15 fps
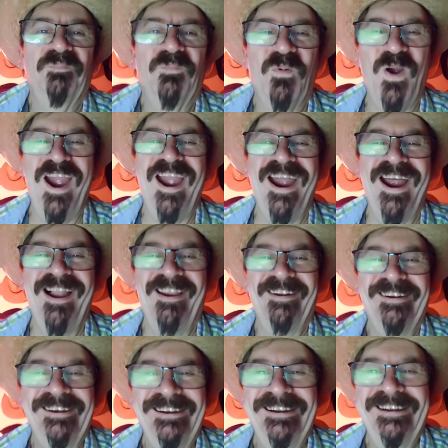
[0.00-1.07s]
Well,
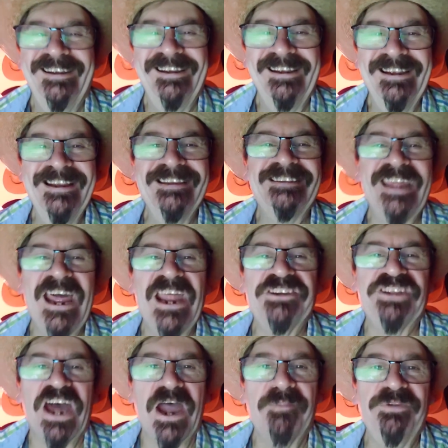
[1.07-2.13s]
it's
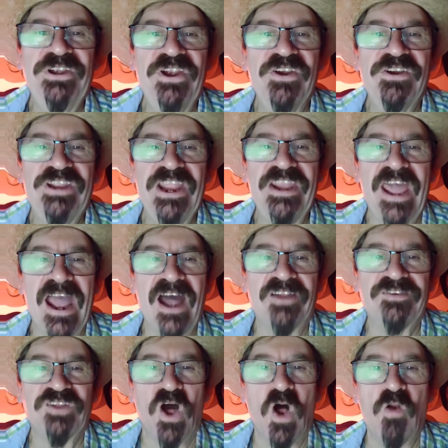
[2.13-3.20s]
that time of year to get the
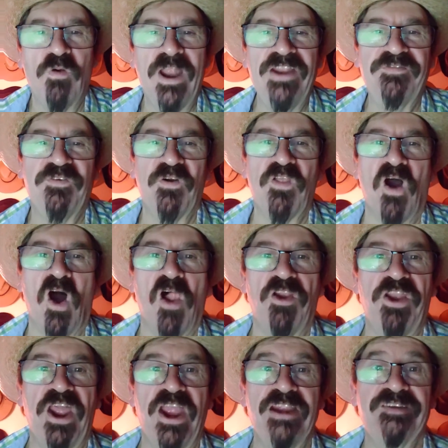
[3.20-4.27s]
house all ready for the
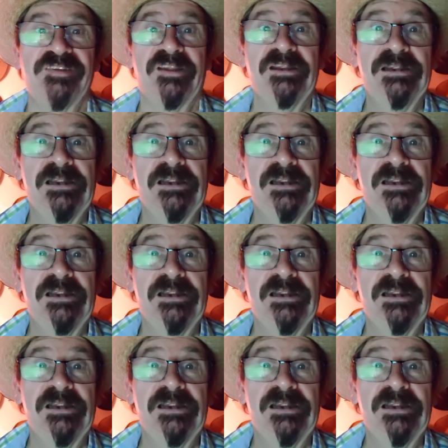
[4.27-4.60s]
holidays.